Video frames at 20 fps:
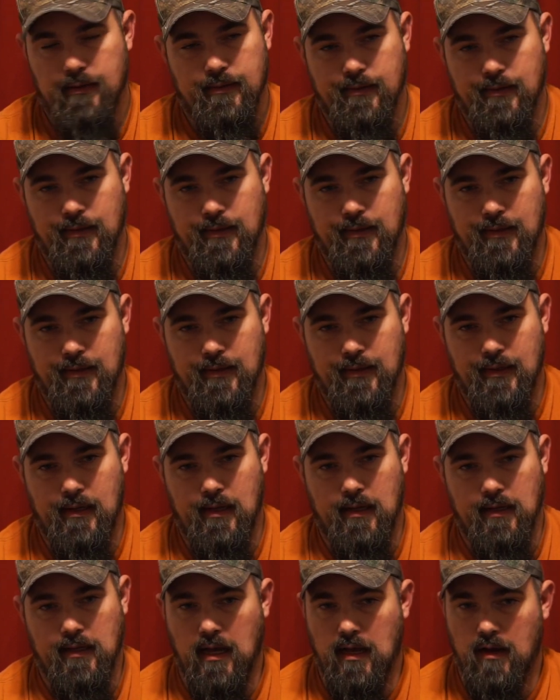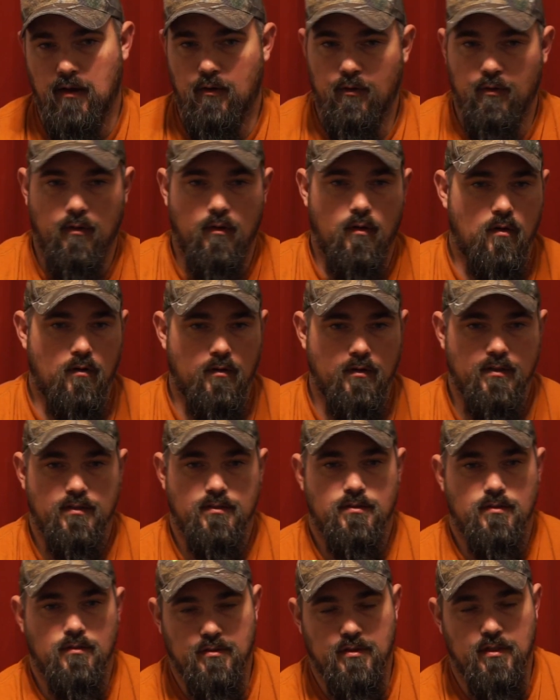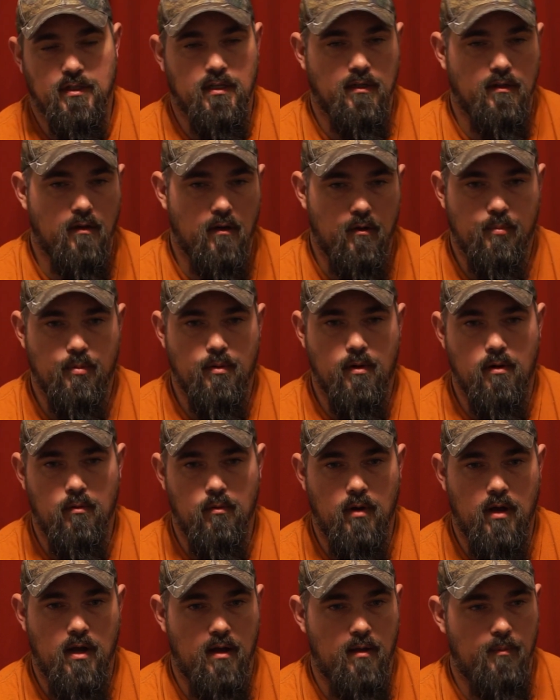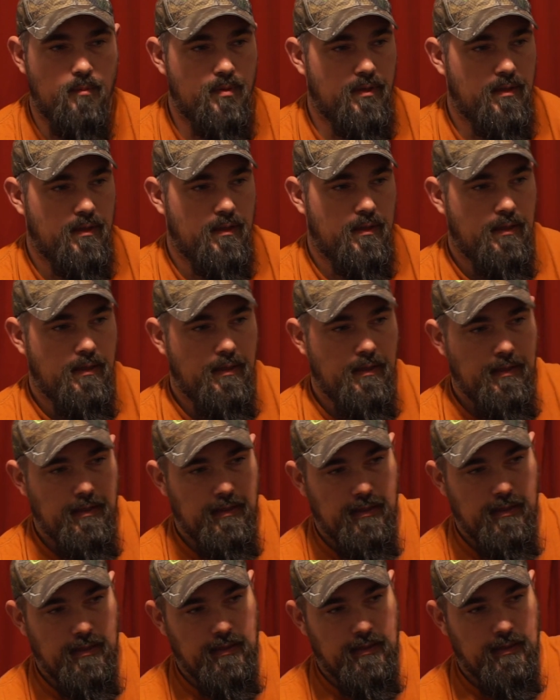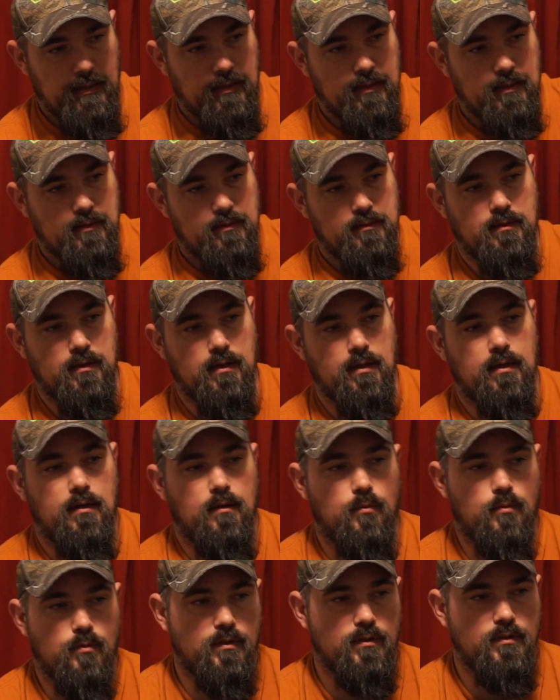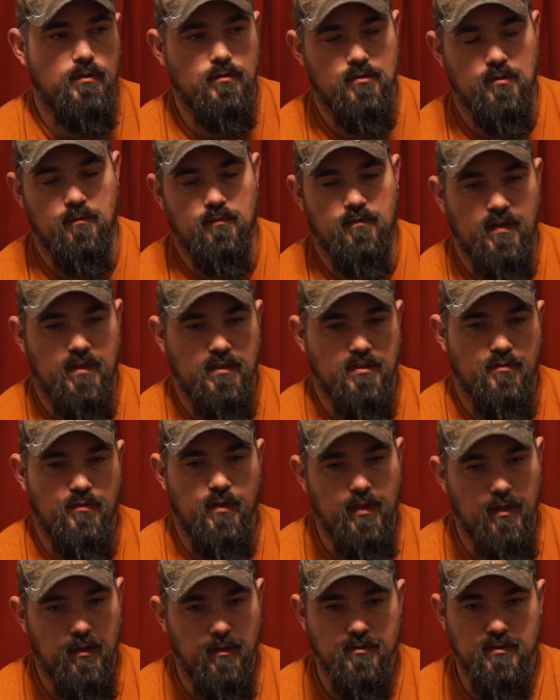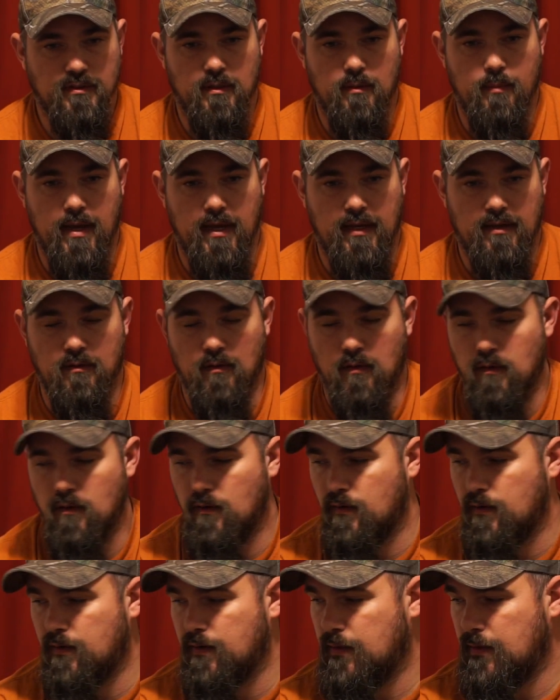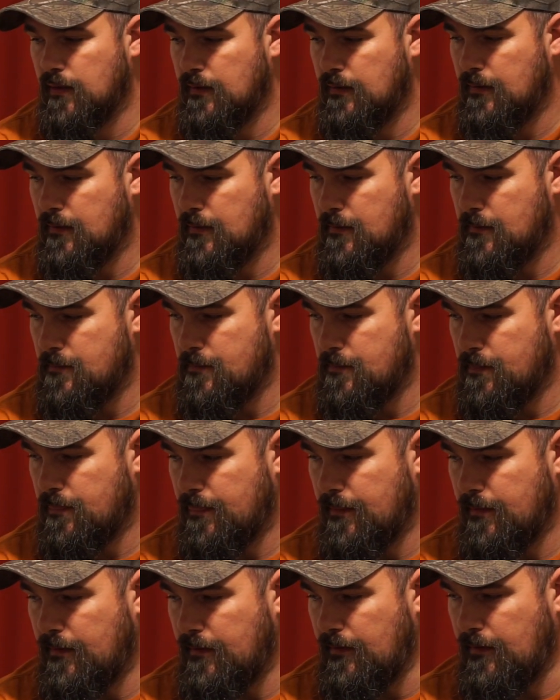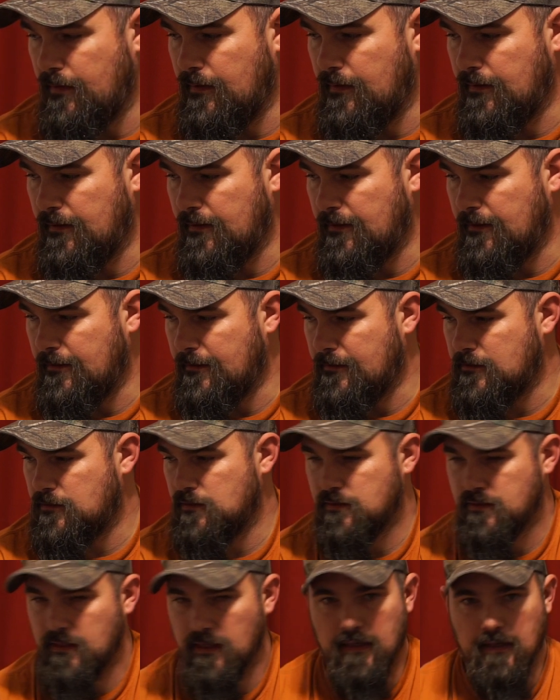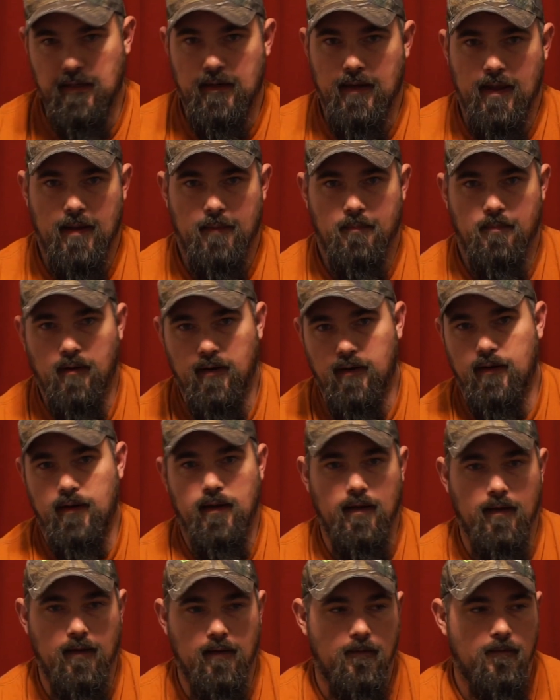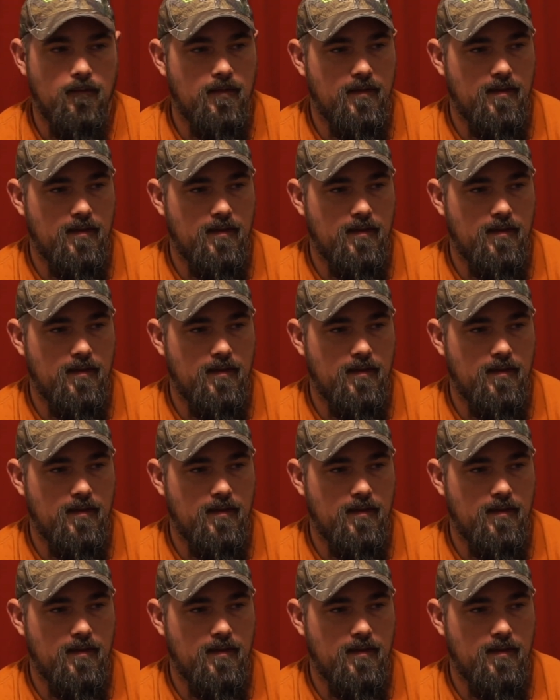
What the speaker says: And I got her a harness so she can go pro up. And we're gonna do some fetch videos in the backyard. And she's taking a nap right now.